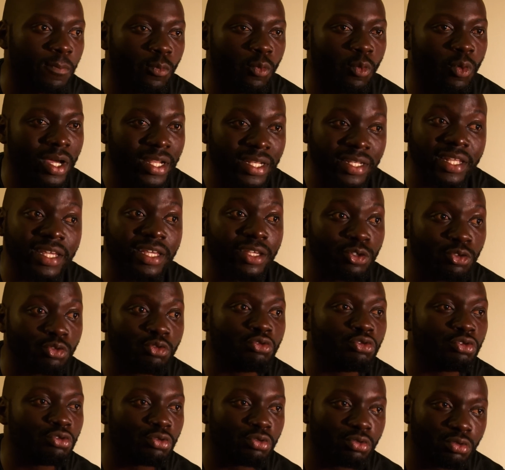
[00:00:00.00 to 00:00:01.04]
One day
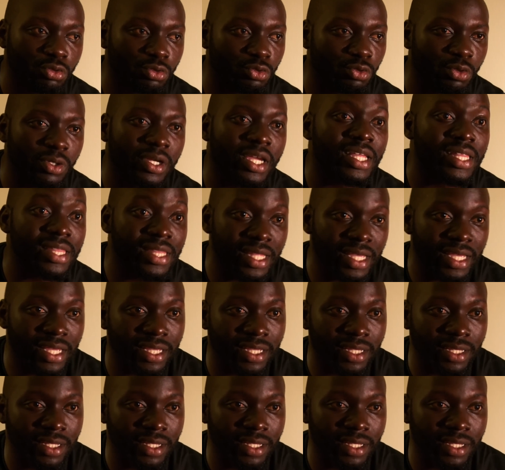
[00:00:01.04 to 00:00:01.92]
you you'll get there.